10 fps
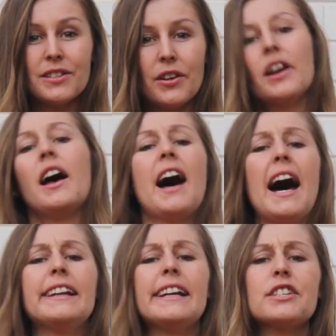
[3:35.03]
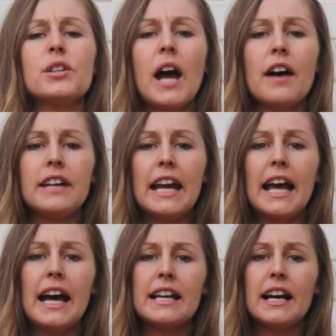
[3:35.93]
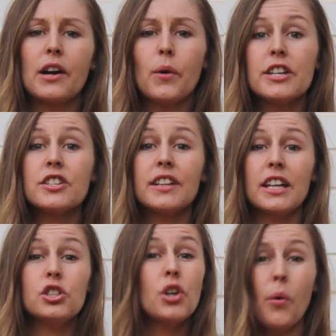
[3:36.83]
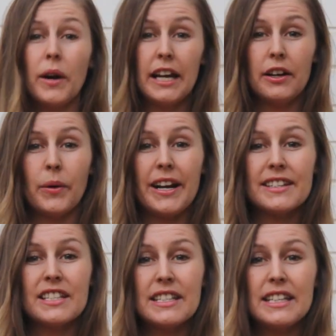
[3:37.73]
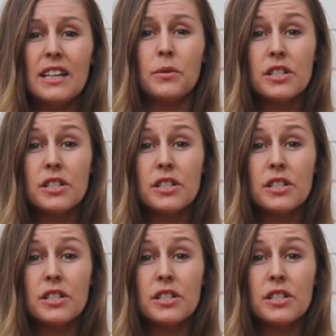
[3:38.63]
So unless you have a question that you don't want anyone else to see,